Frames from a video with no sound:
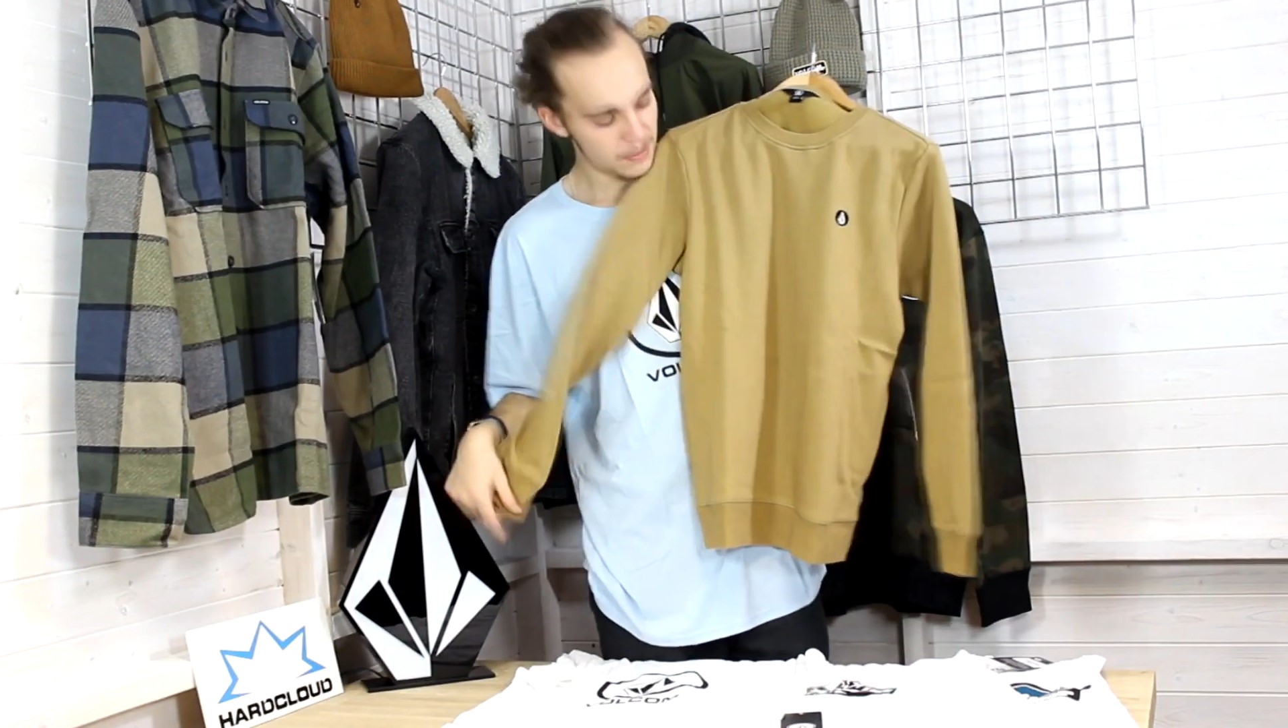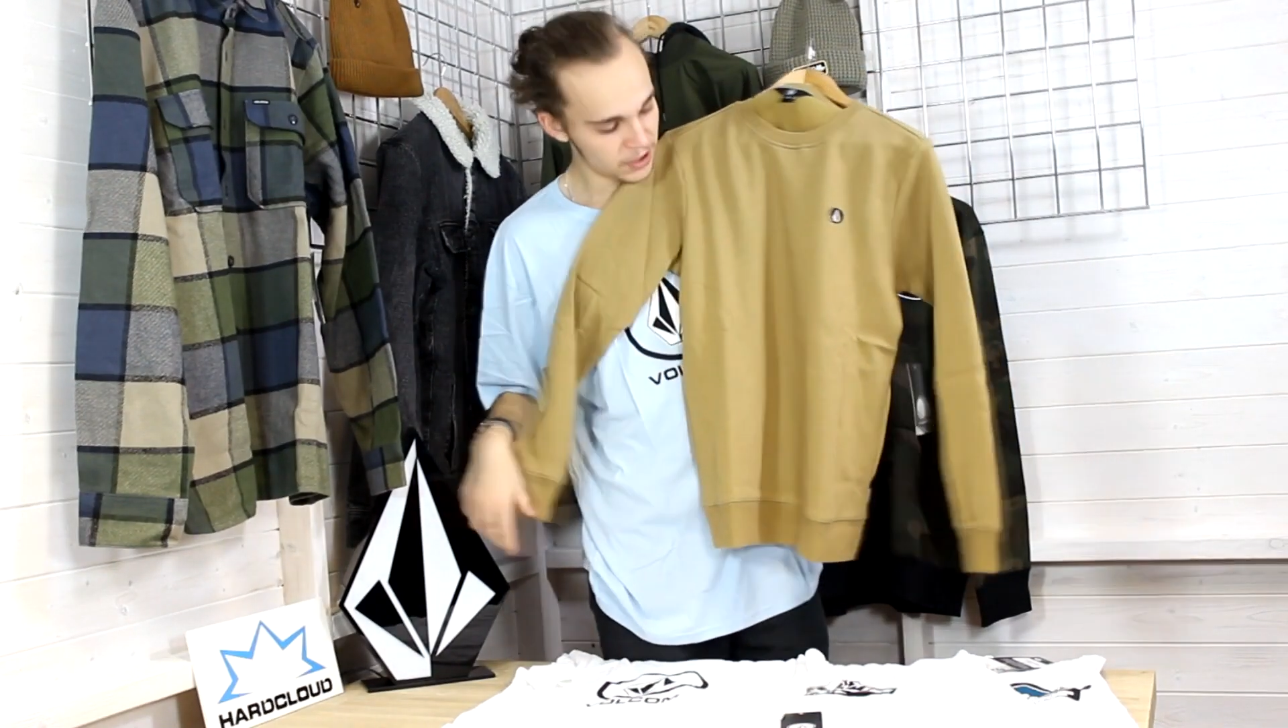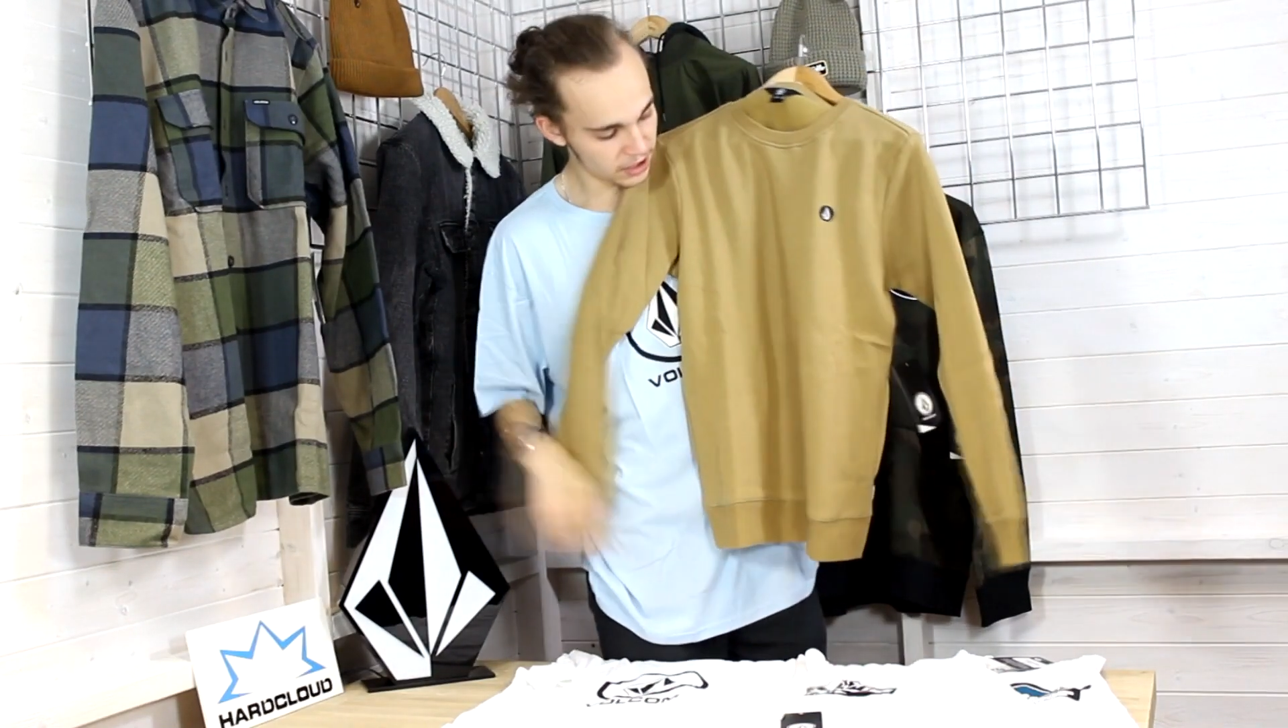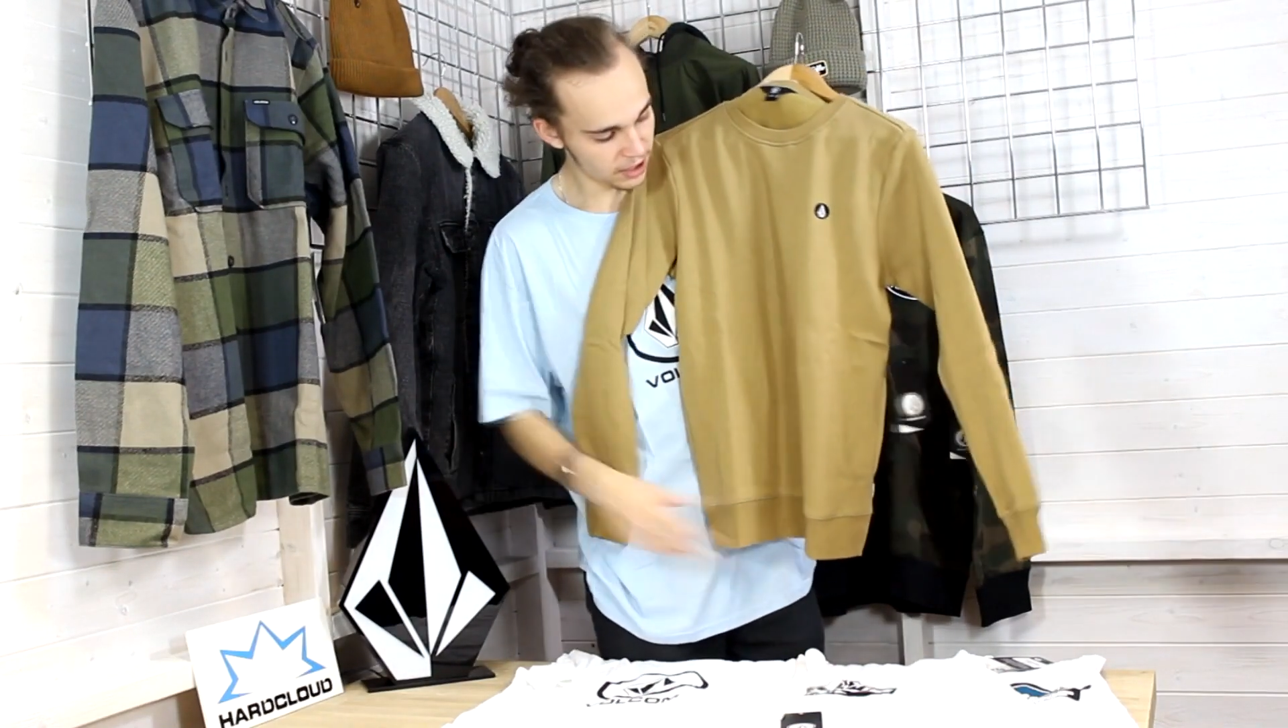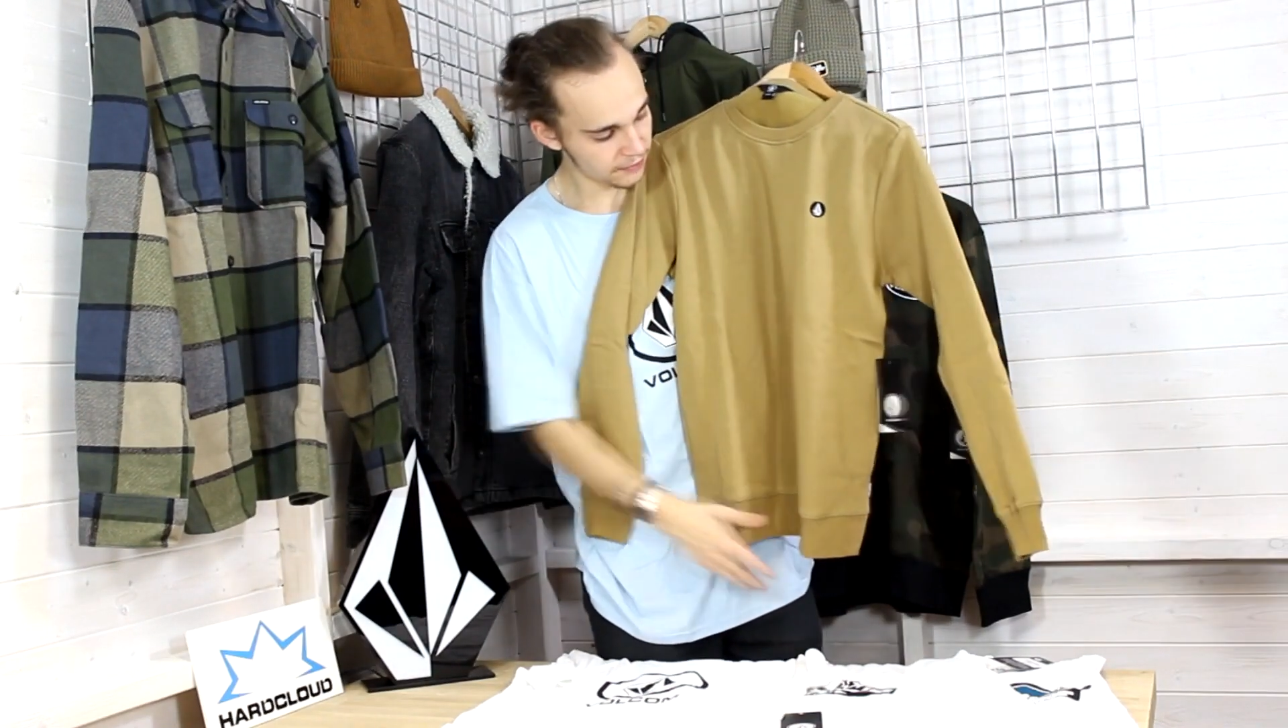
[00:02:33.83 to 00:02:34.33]
hem
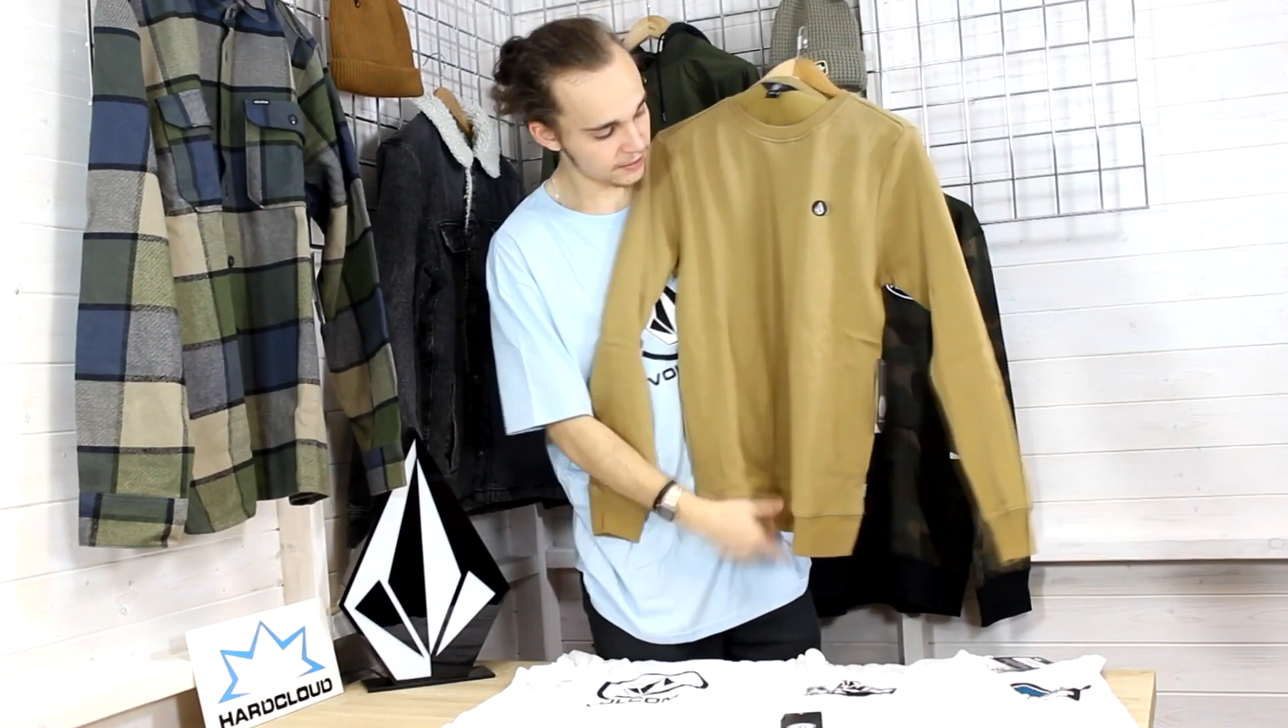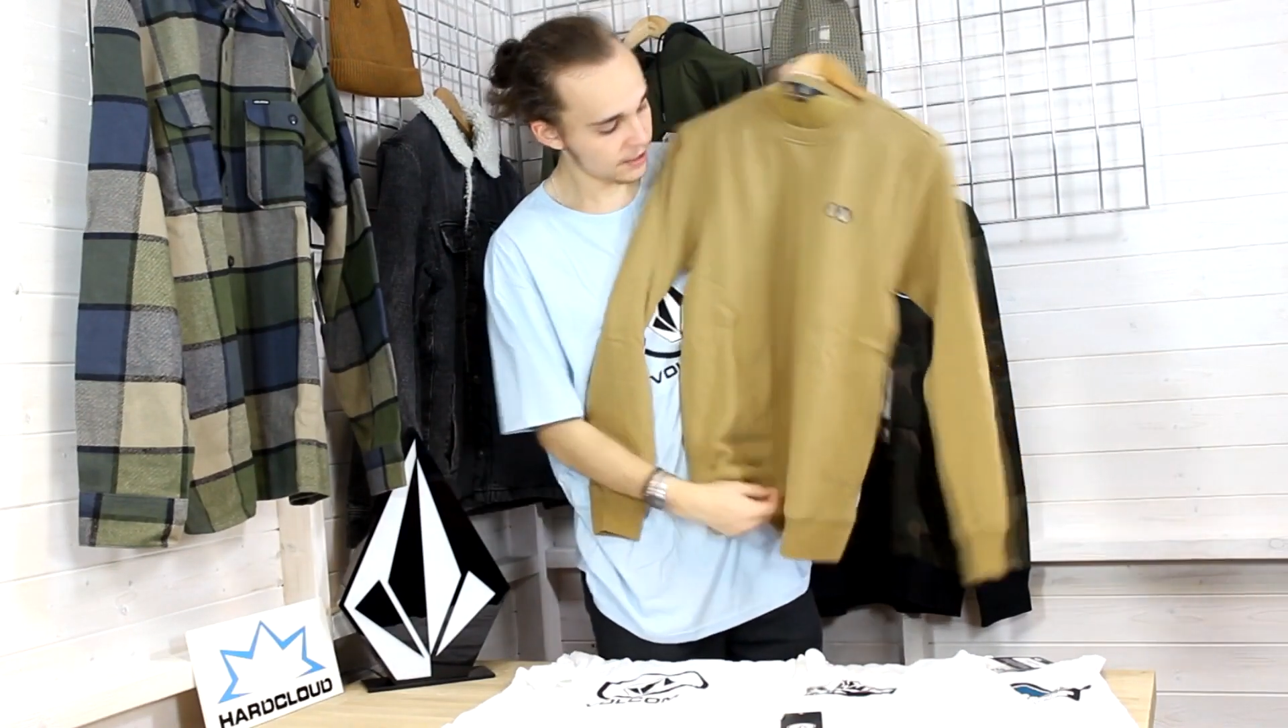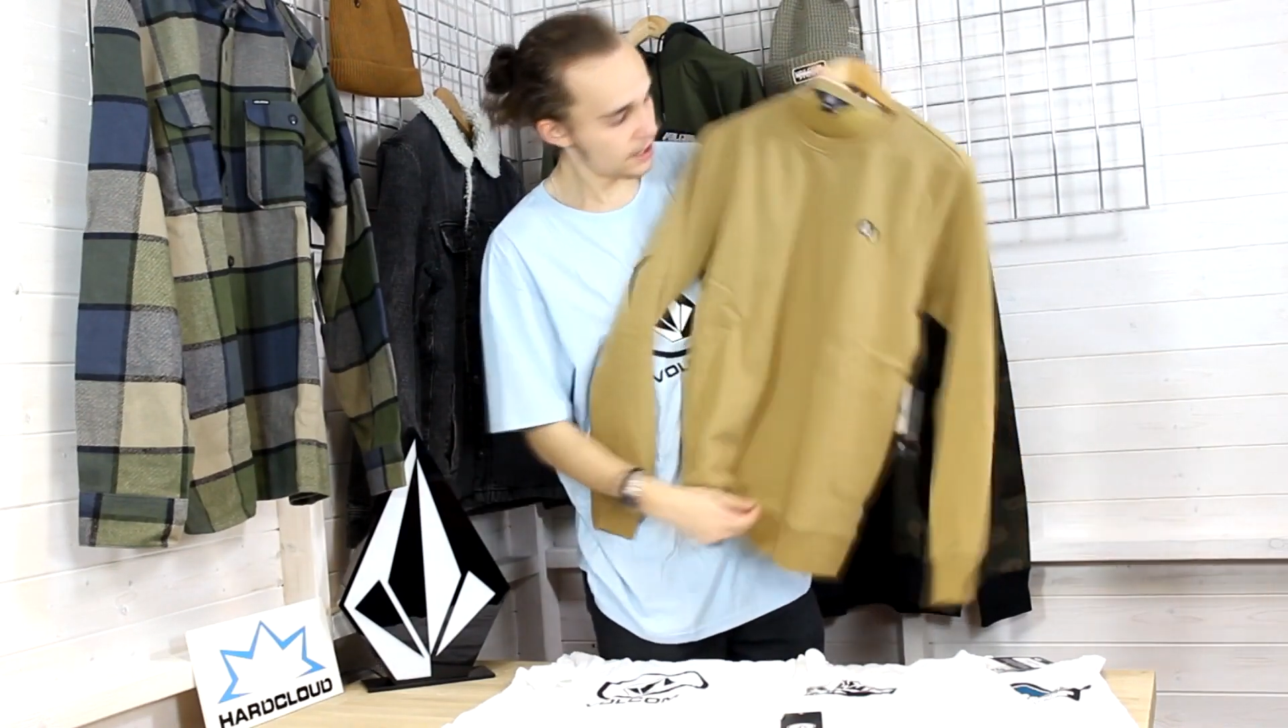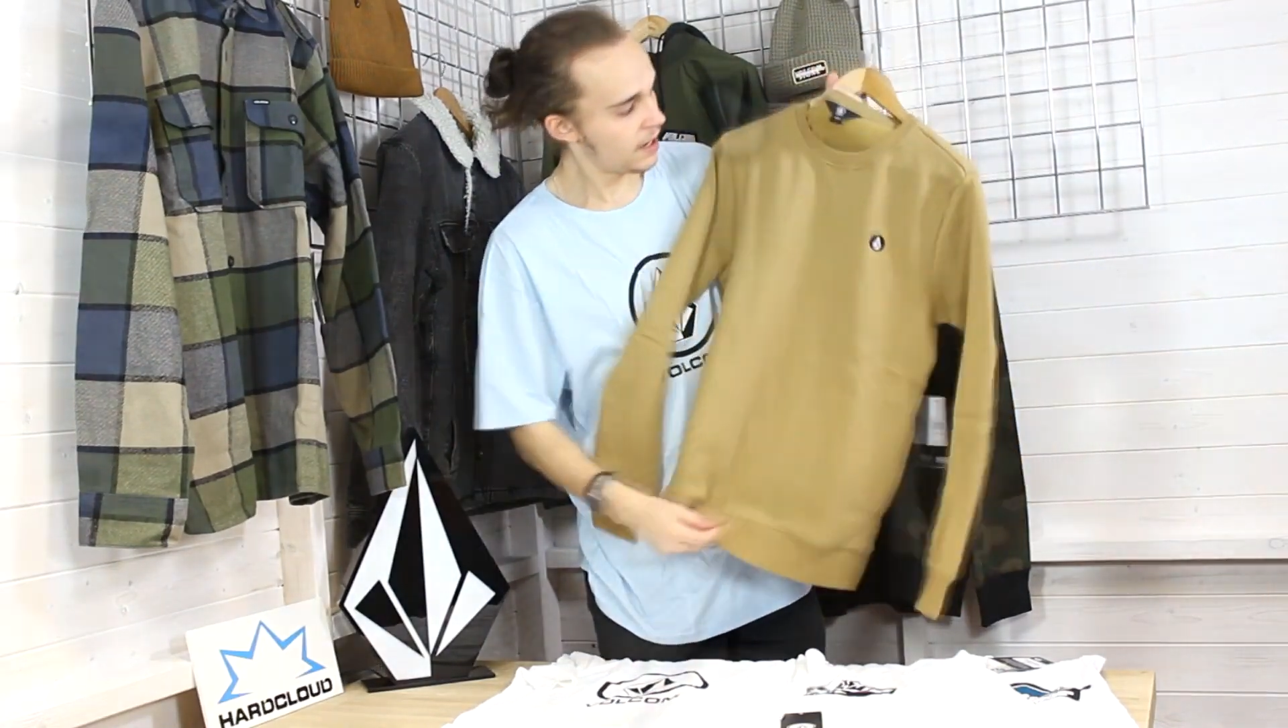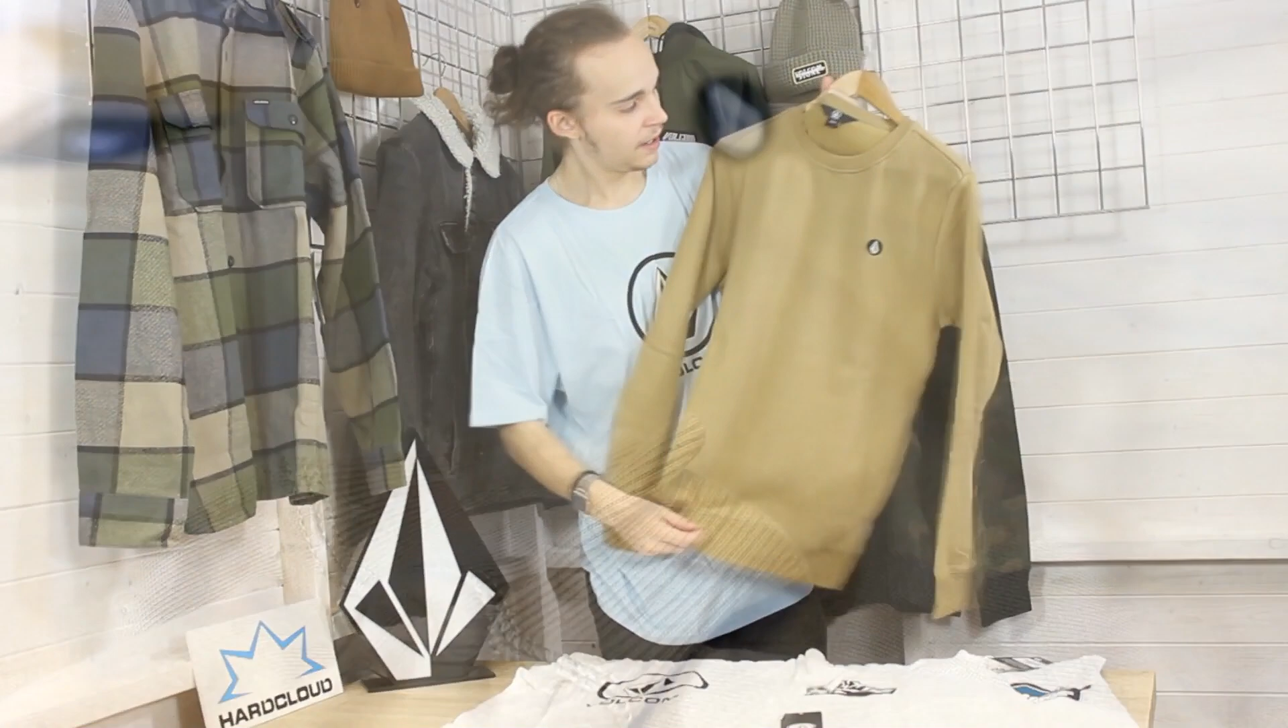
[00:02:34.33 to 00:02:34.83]
and cuffs